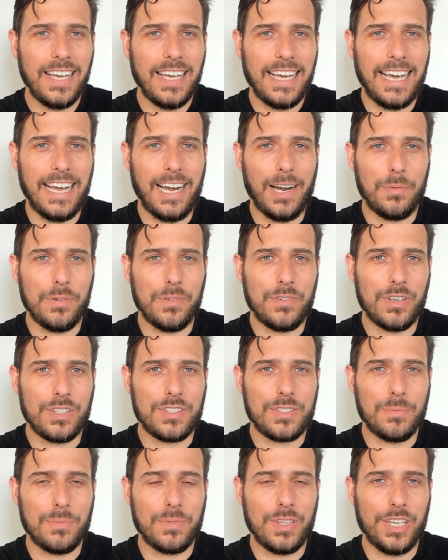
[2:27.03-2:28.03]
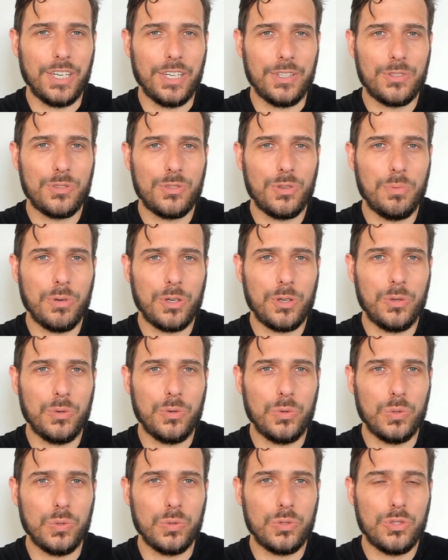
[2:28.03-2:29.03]
And we've got something super
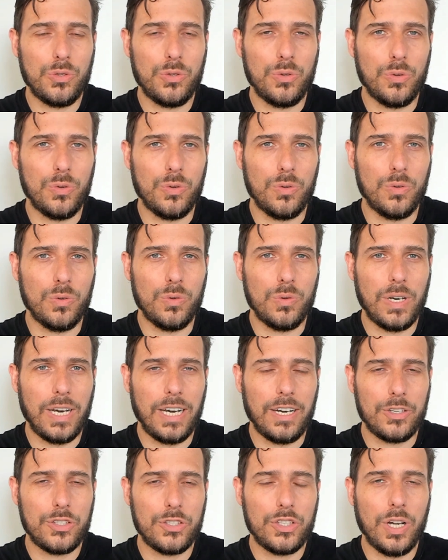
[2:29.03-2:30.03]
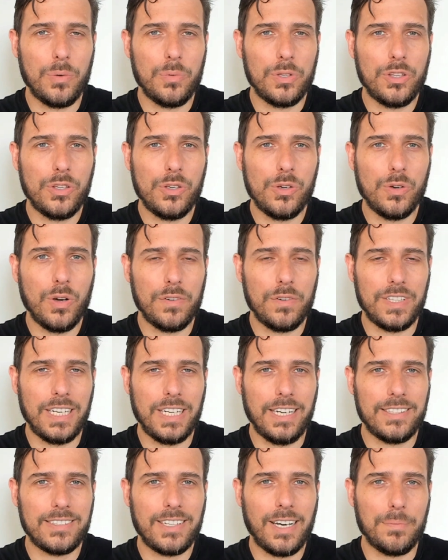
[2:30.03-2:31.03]
cool to share with you over the
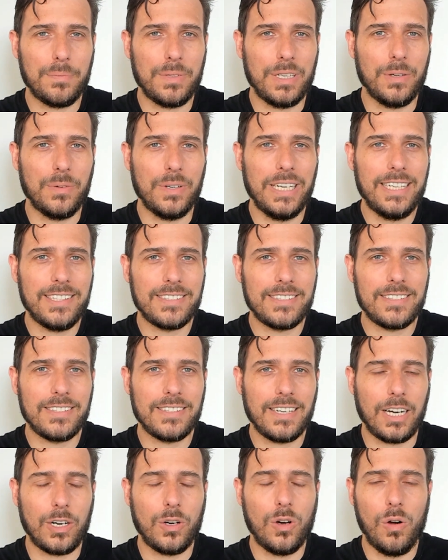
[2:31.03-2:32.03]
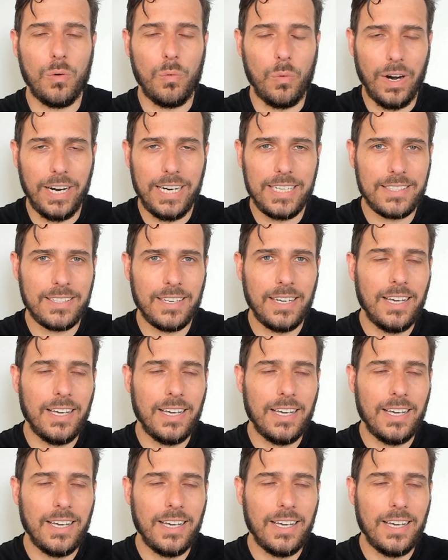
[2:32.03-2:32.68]
next couple of weeks. I can't wait.